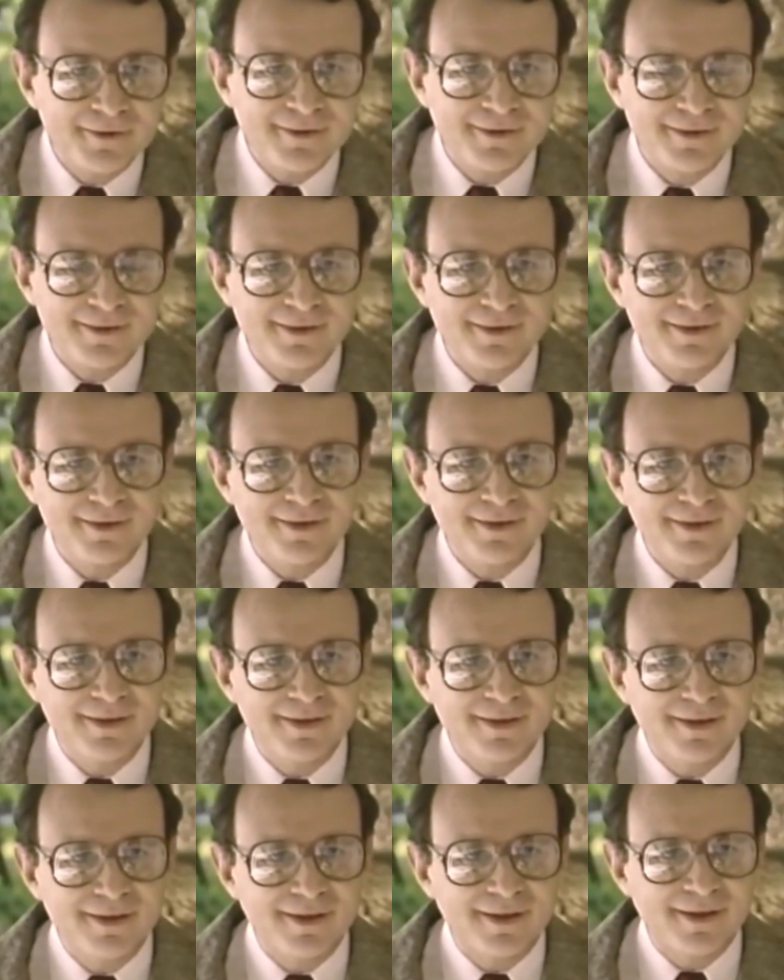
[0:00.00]
After another
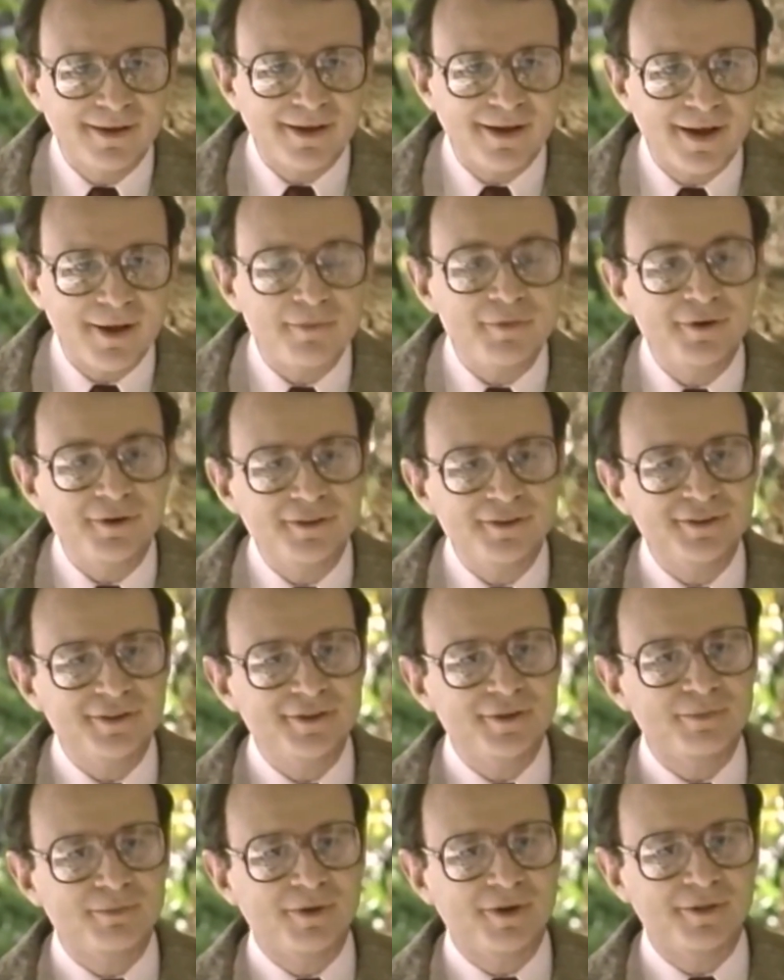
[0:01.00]
example where a girl
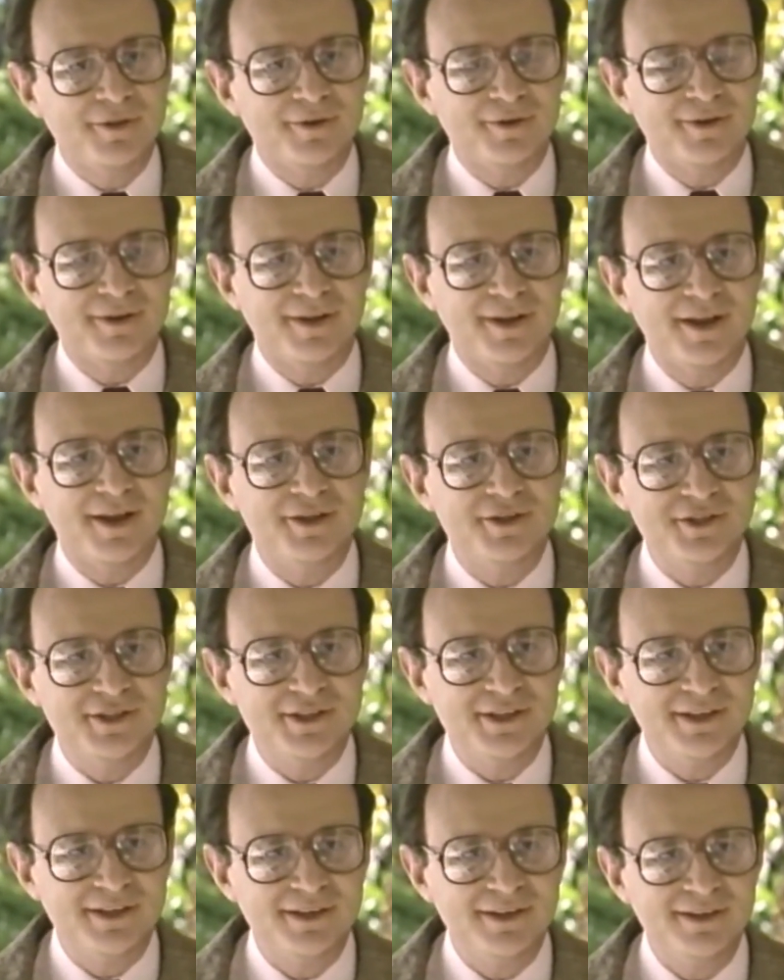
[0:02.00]
is approached by an
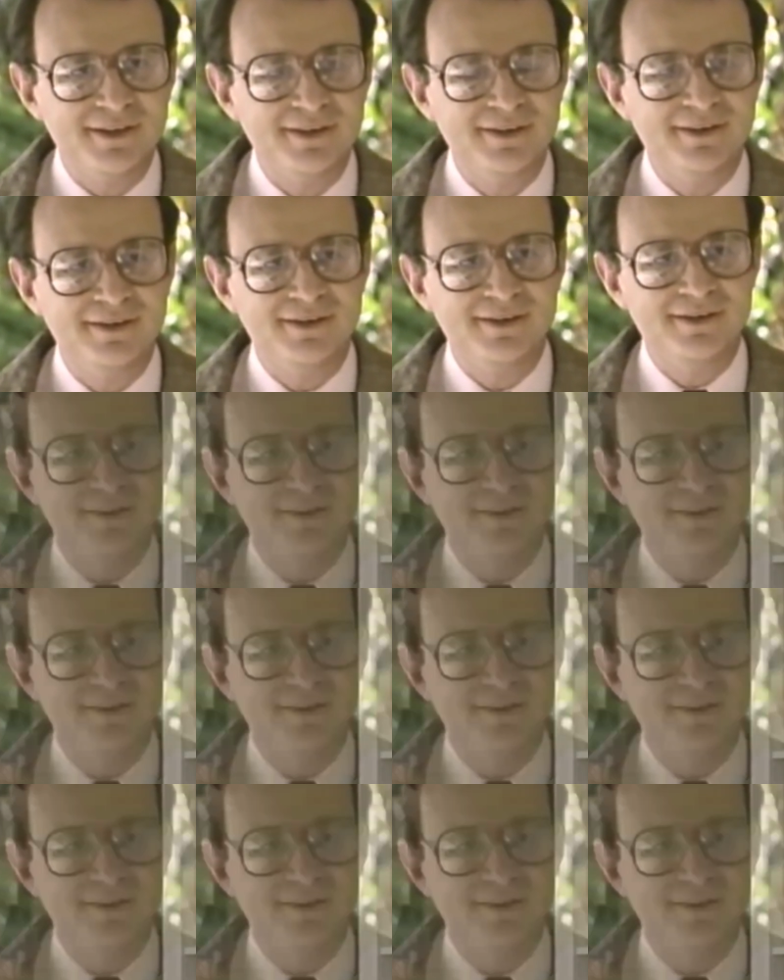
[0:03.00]
adult looking for